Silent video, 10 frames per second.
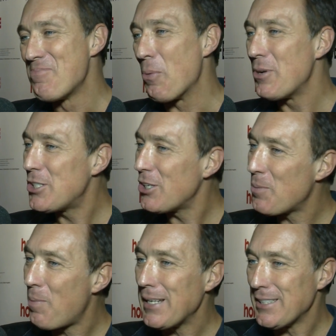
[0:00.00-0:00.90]
But we took
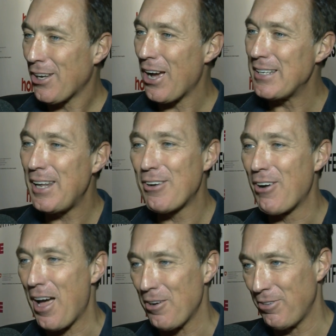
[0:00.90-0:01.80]
the basic
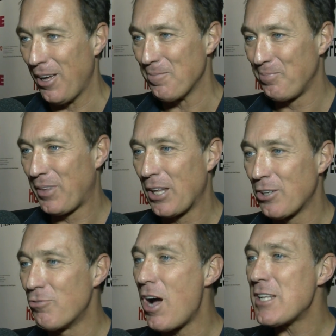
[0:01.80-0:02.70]
idea out of it,
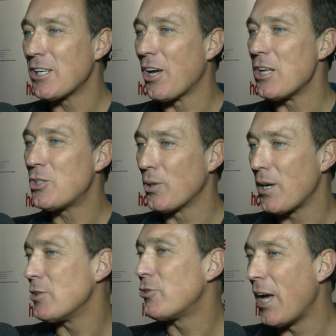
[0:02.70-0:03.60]
the writer going to a
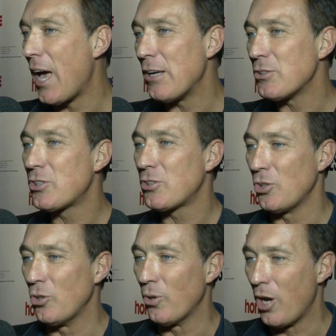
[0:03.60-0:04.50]
country house
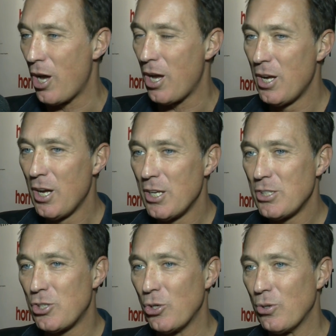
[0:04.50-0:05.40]
to
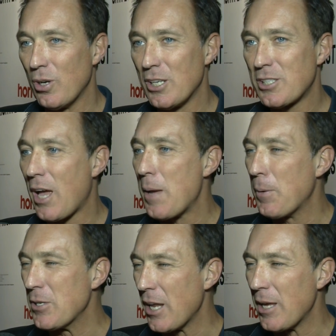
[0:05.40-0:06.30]
escape
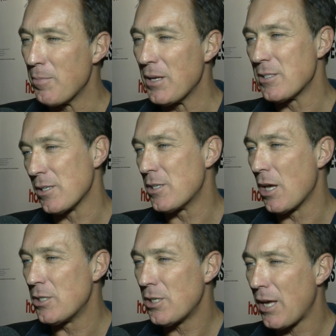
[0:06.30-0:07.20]
her demons and
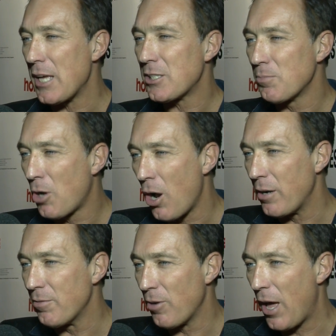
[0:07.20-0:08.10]
to get some
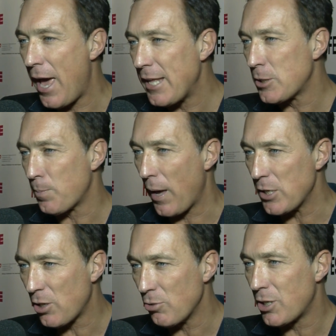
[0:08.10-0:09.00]
kind of like
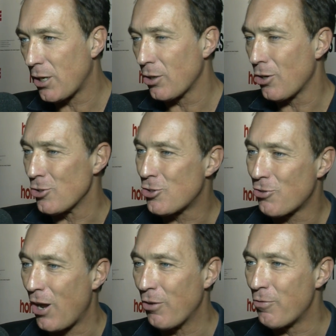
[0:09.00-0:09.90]
headspace so she could
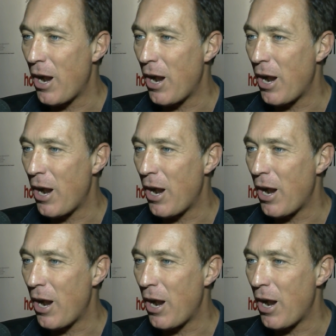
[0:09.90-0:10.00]
concentrate on